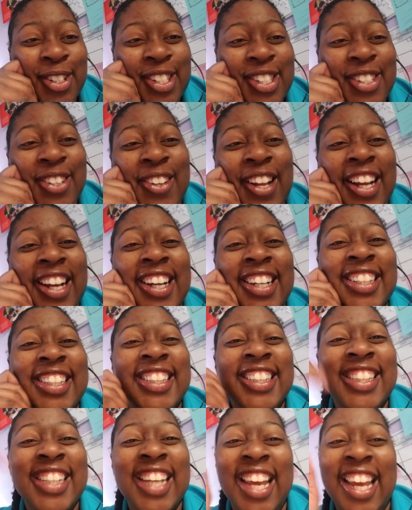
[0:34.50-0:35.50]
so like a
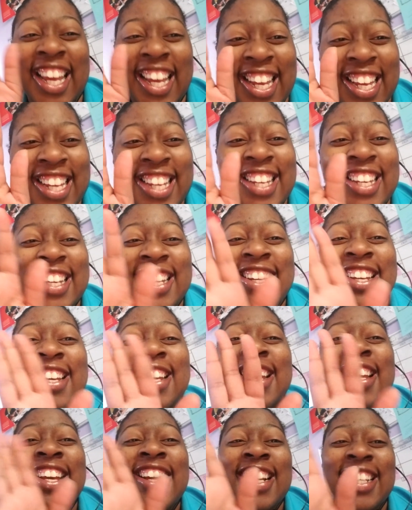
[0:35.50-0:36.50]
day,
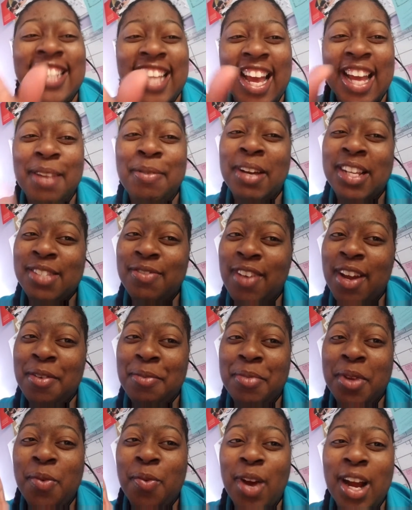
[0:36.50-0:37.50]
because I had a pacifier
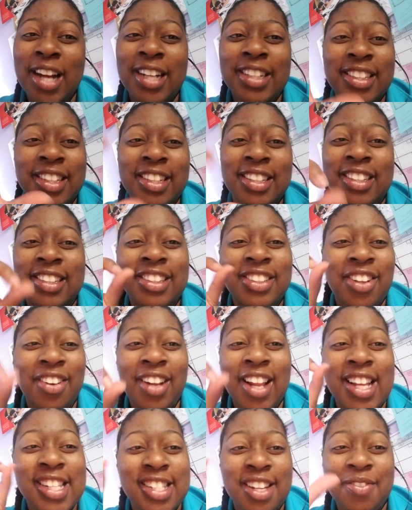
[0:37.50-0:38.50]
with me washed and
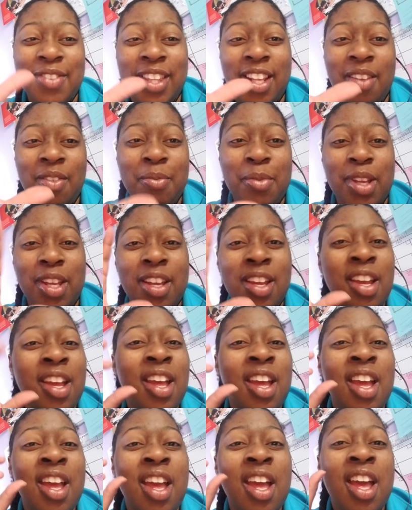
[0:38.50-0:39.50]
sterilized and everything with me.
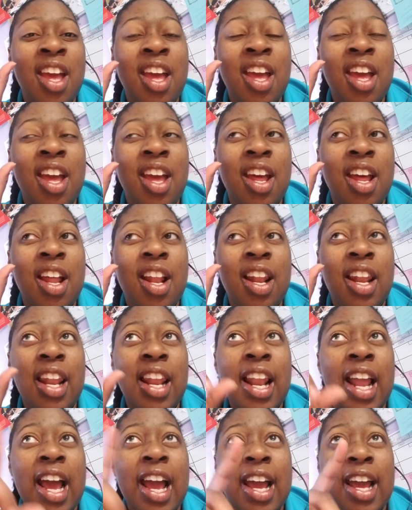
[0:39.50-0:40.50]

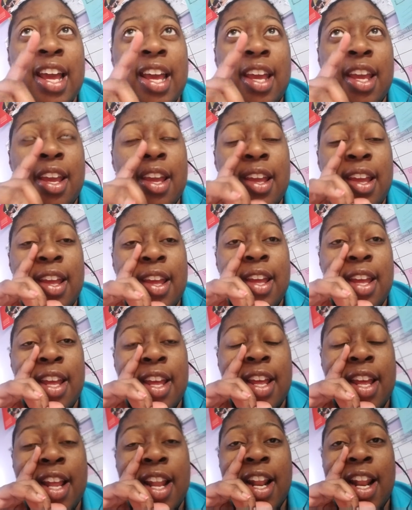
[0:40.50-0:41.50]
Lie,
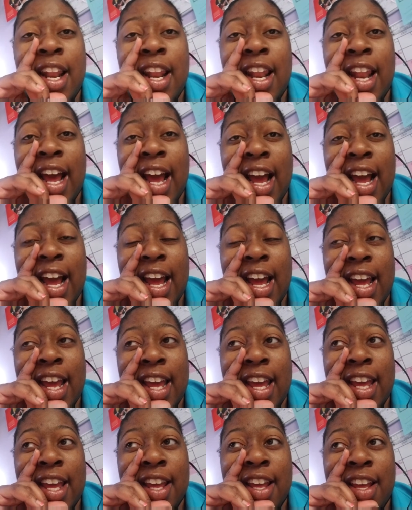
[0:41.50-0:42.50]

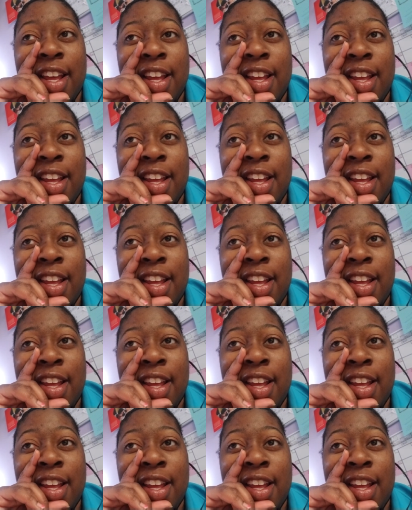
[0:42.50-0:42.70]
lie.